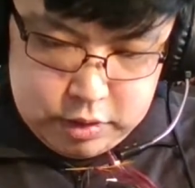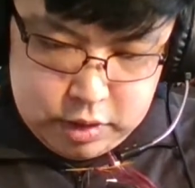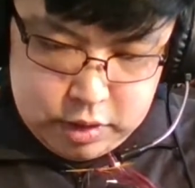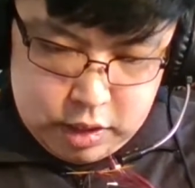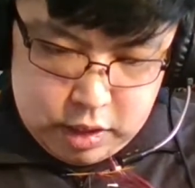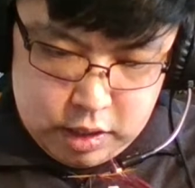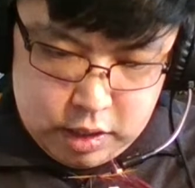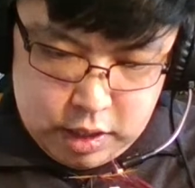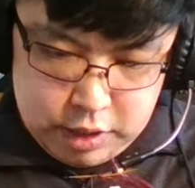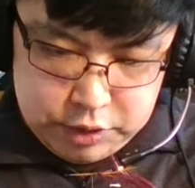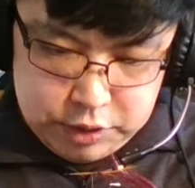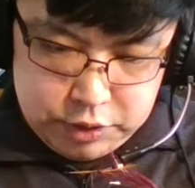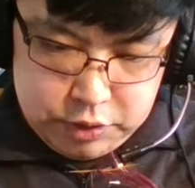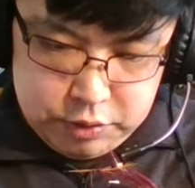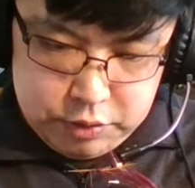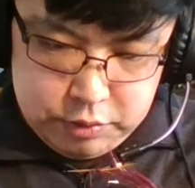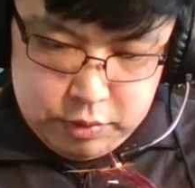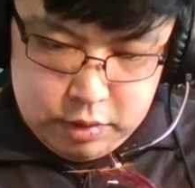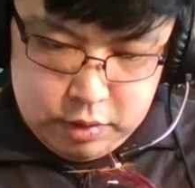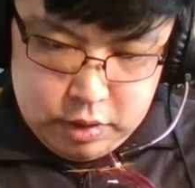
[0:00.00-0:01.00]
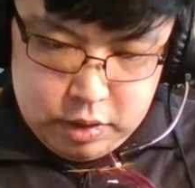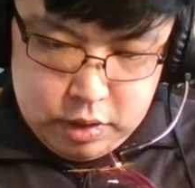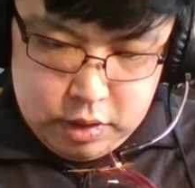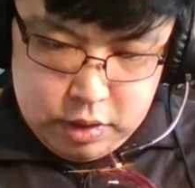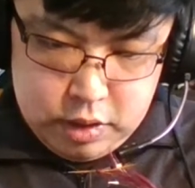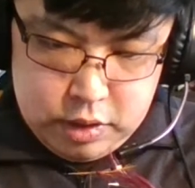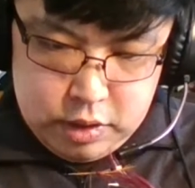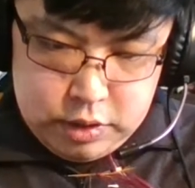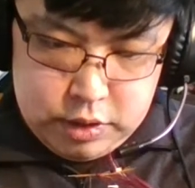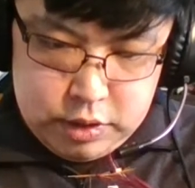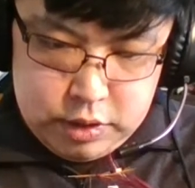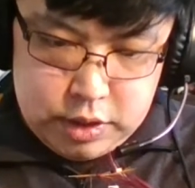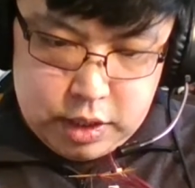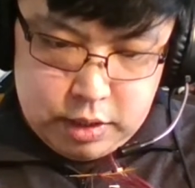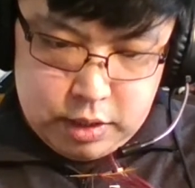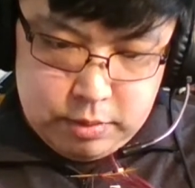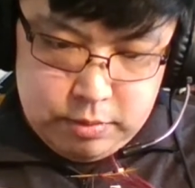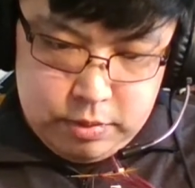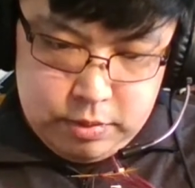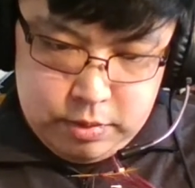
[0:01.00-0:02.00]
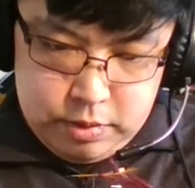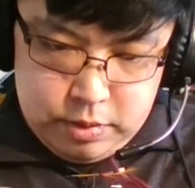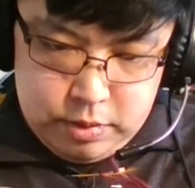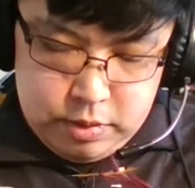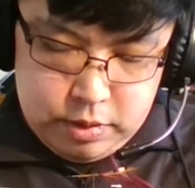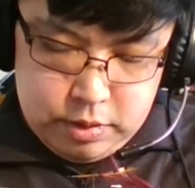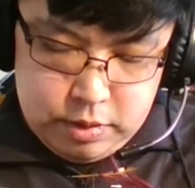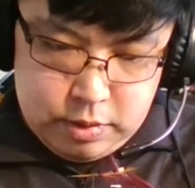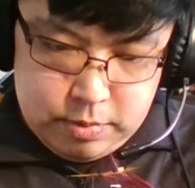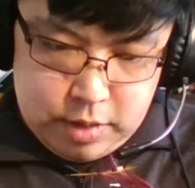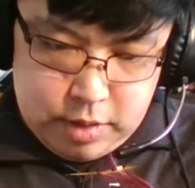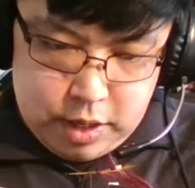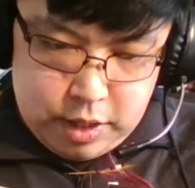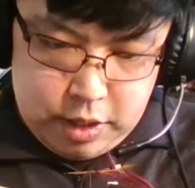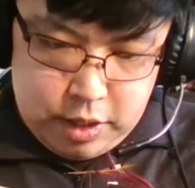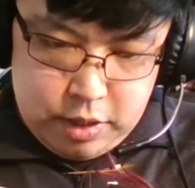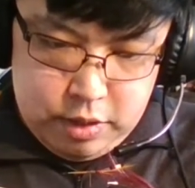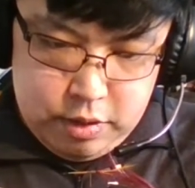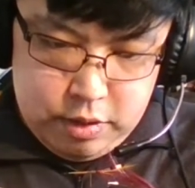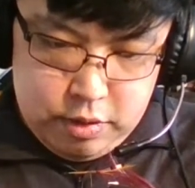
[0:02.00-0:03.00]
as you dub the body,